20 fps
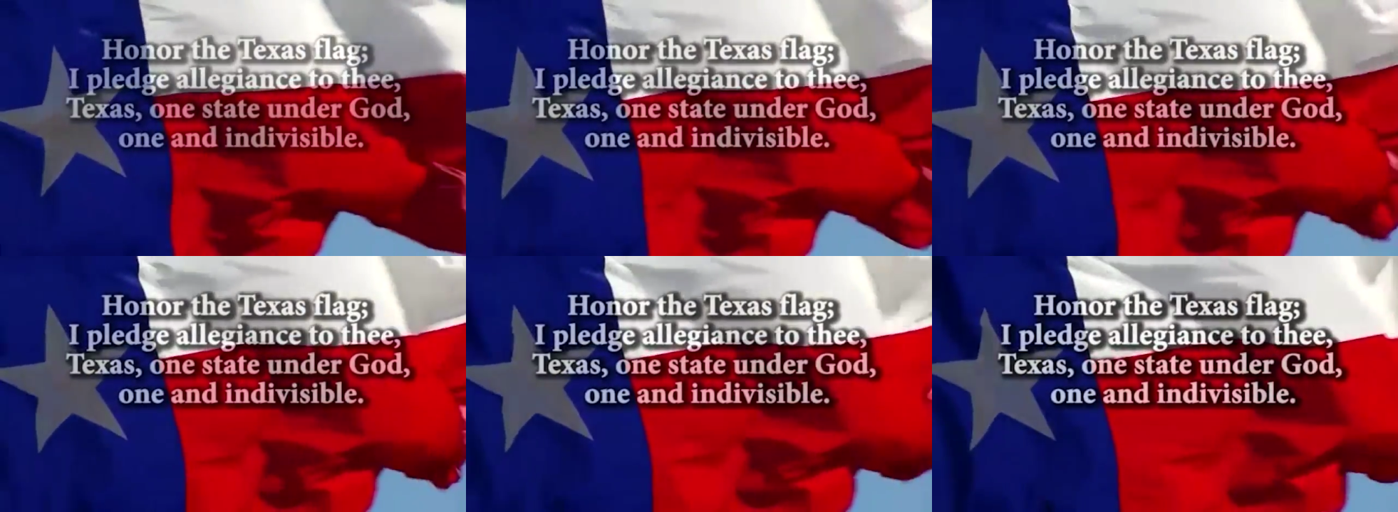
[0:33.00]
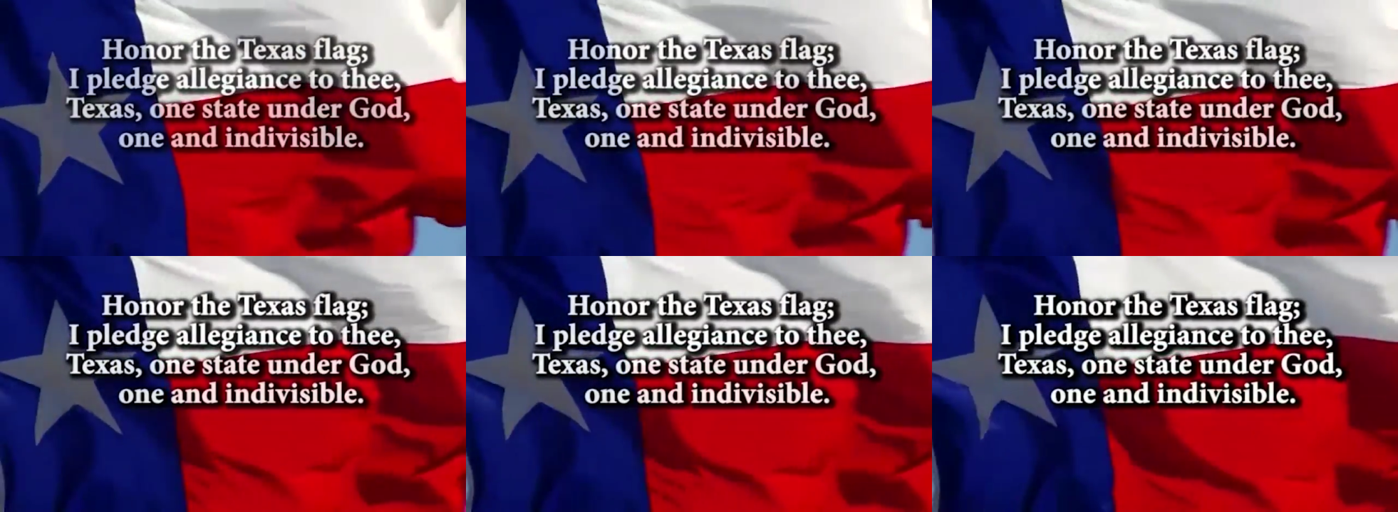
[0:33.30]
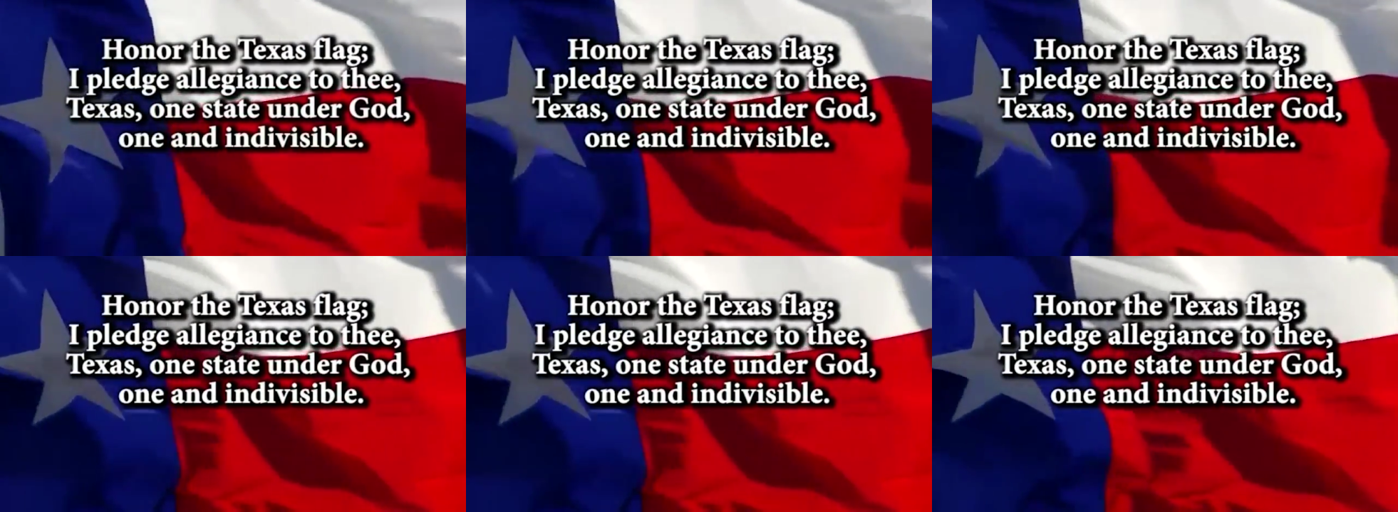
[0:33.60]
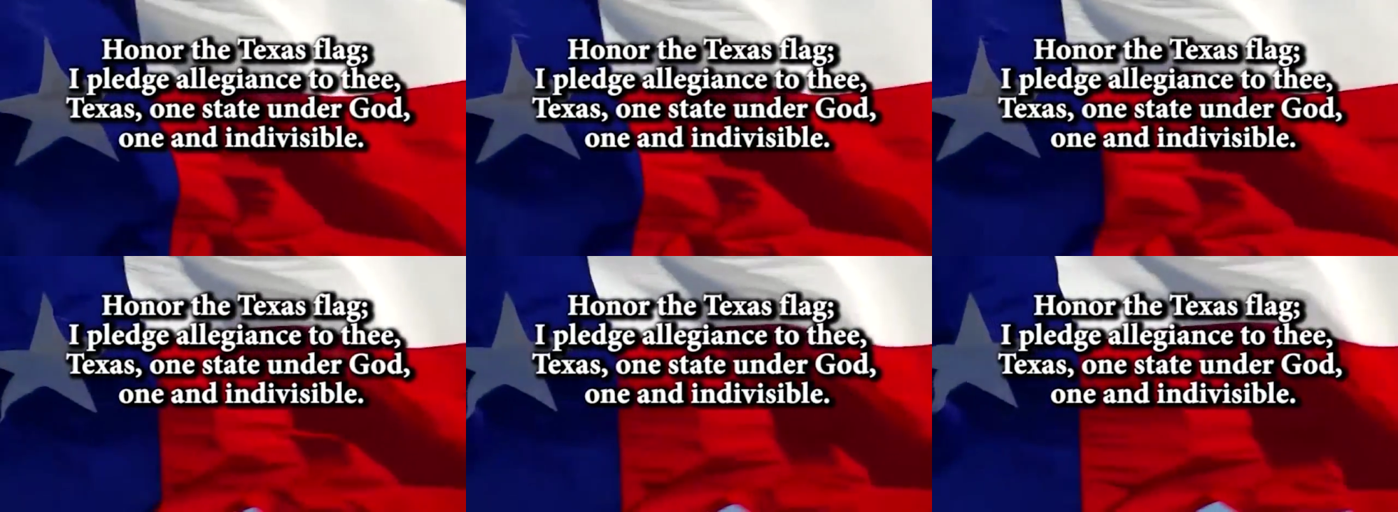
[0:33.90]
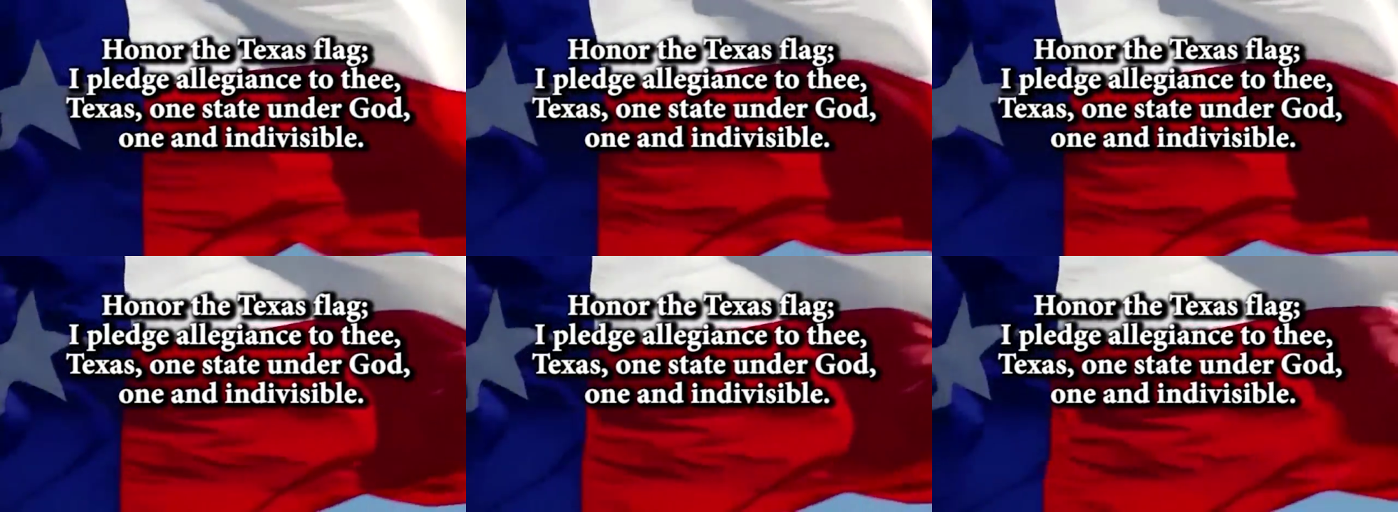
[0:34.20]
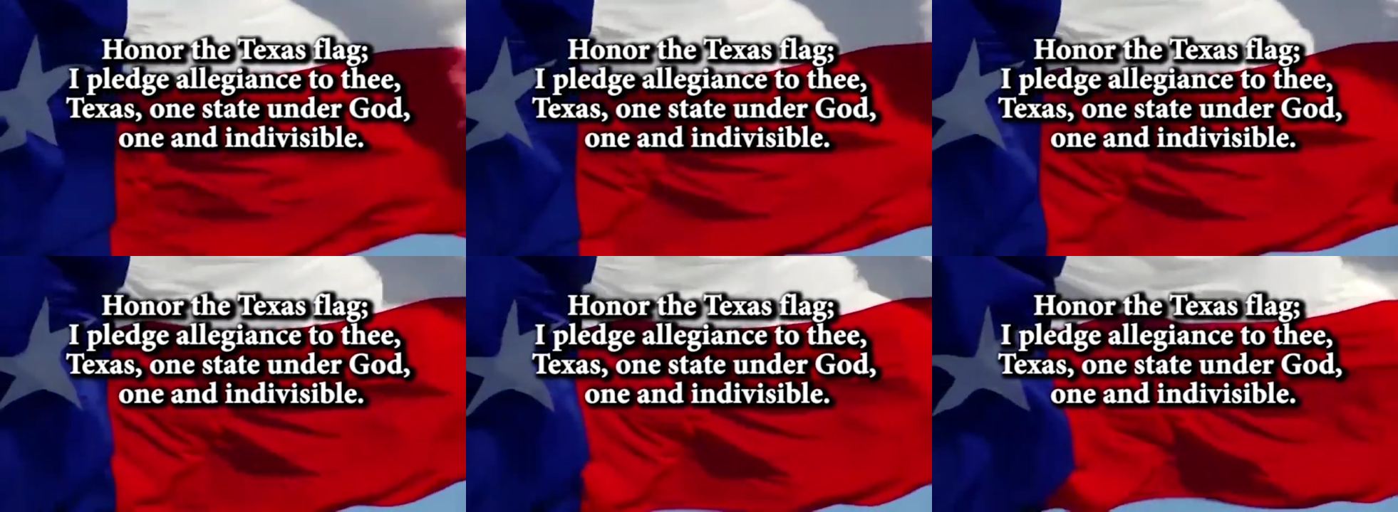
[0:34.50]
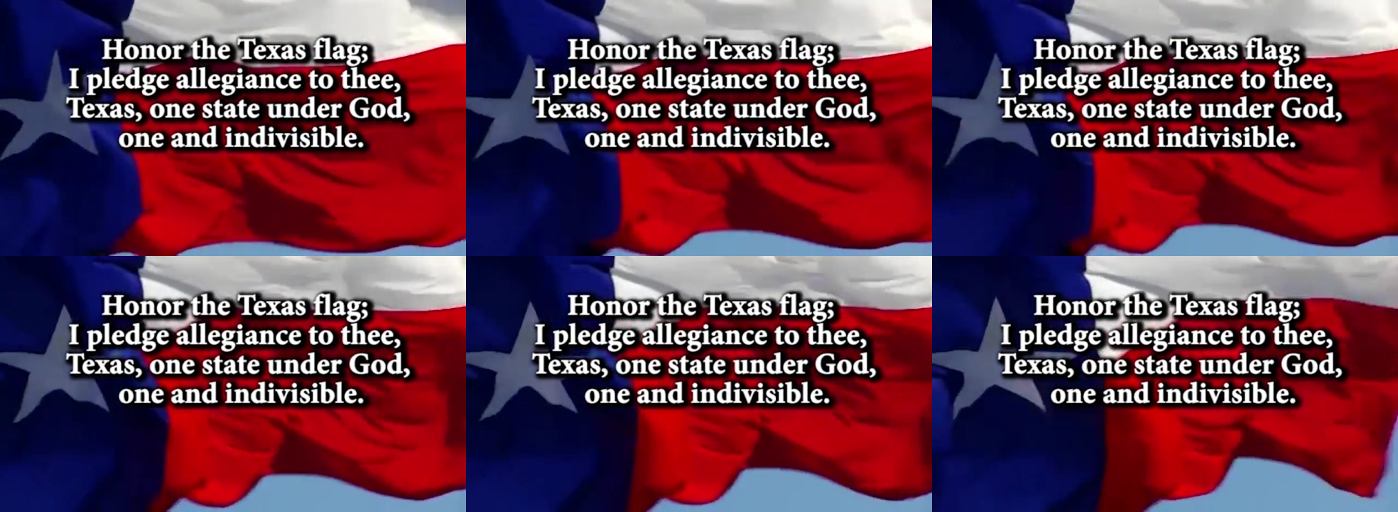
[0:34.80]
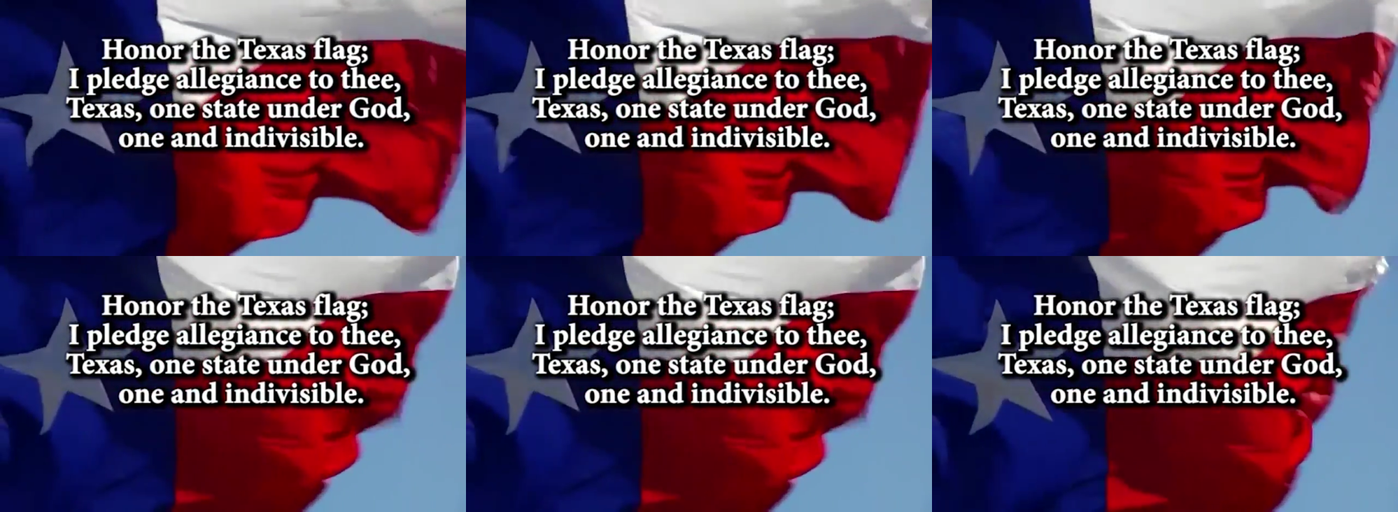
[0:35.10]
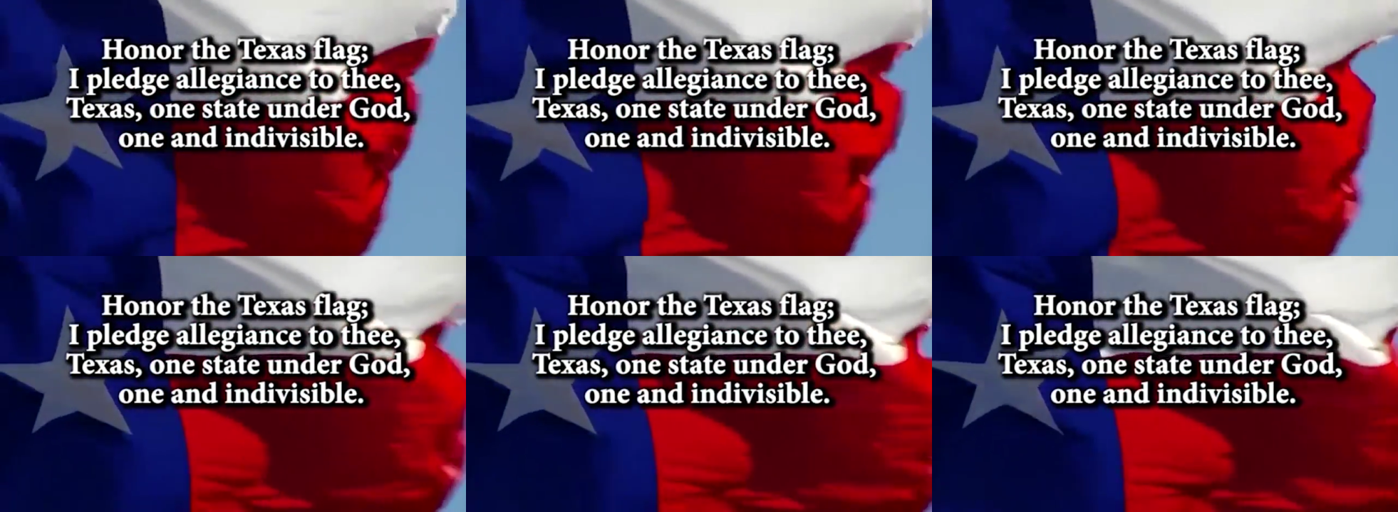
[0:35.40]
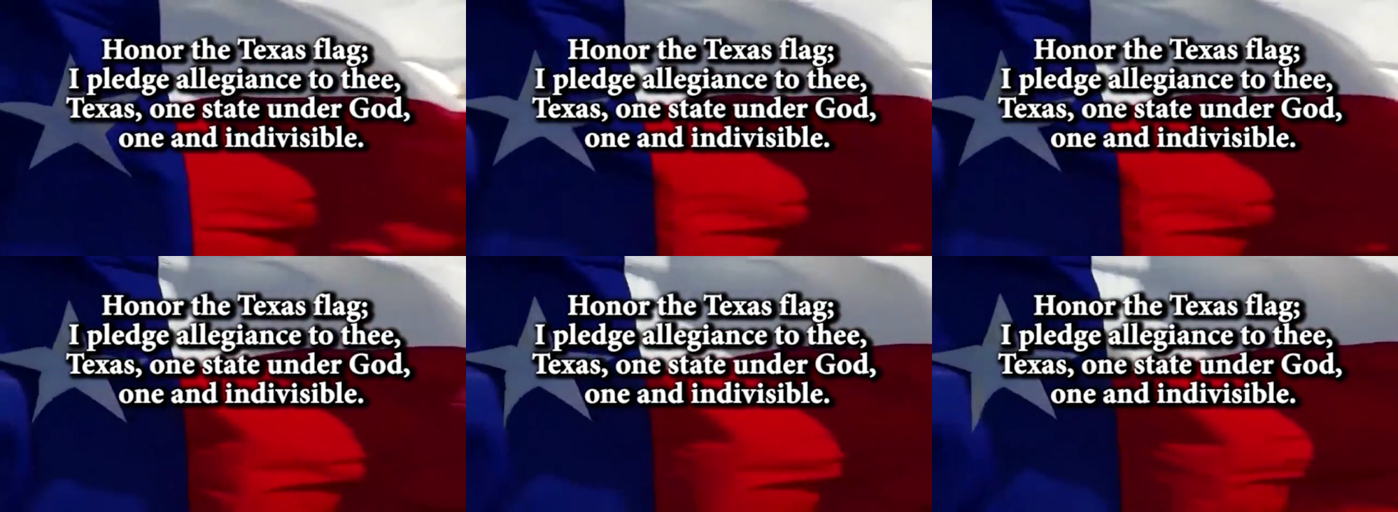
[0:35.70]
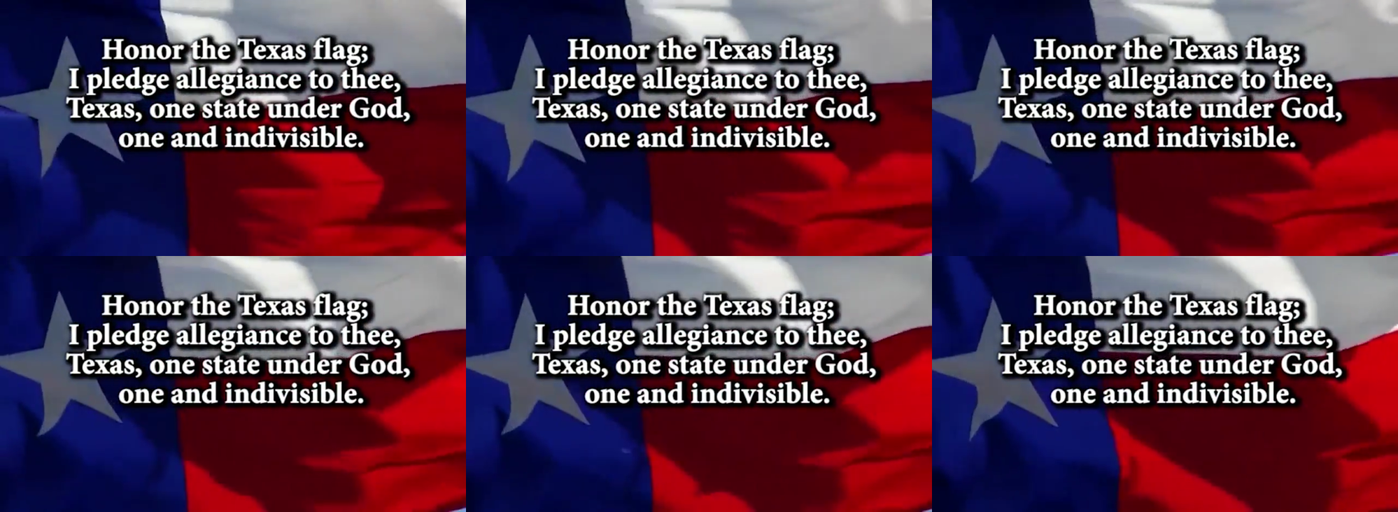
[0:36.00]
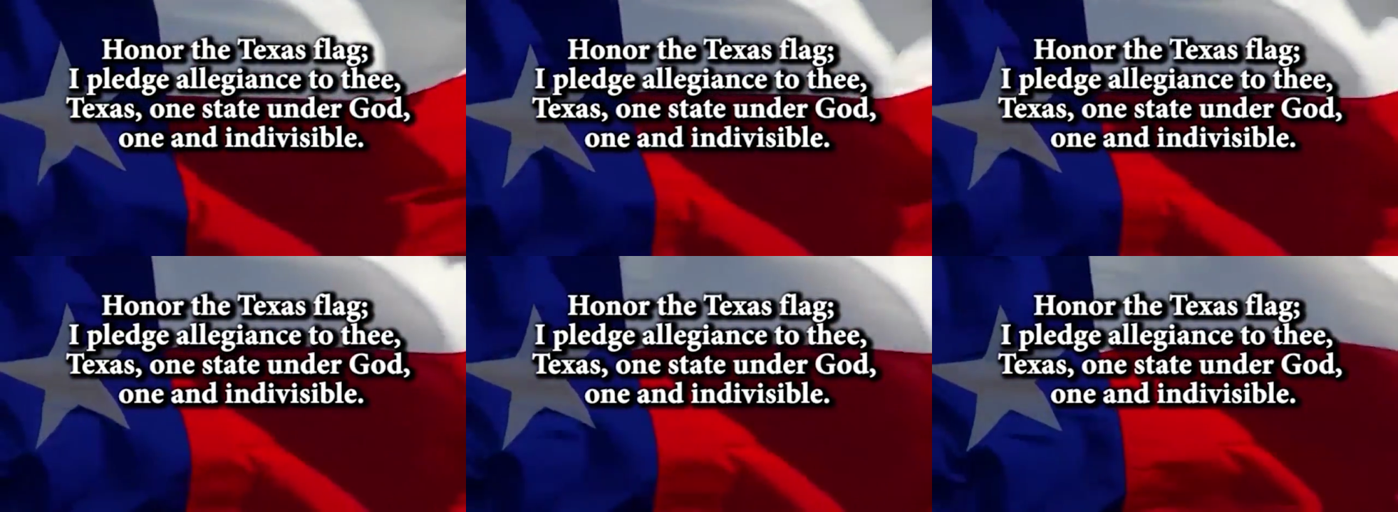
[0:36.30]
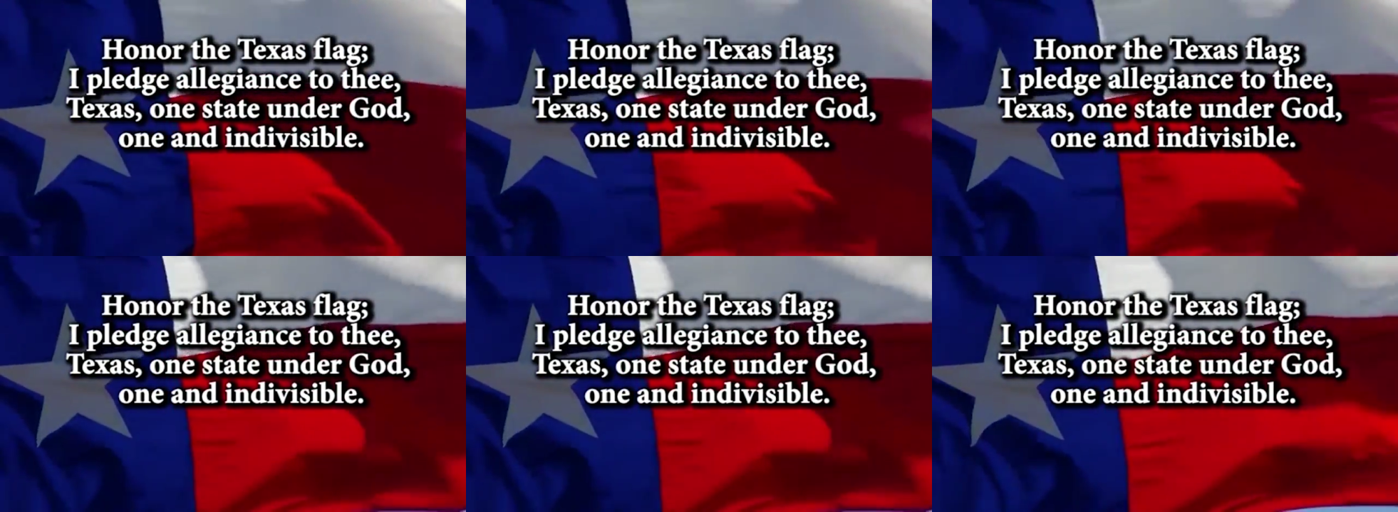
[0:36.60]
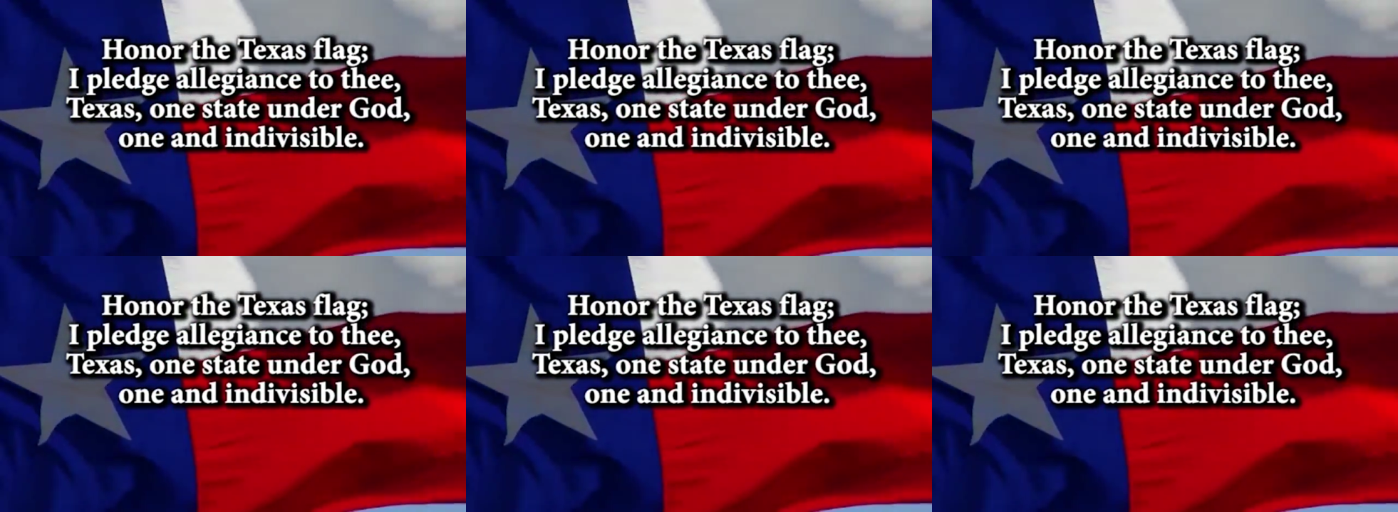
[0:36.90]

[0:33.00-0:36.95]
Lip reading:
Nobody's mouth can be seen.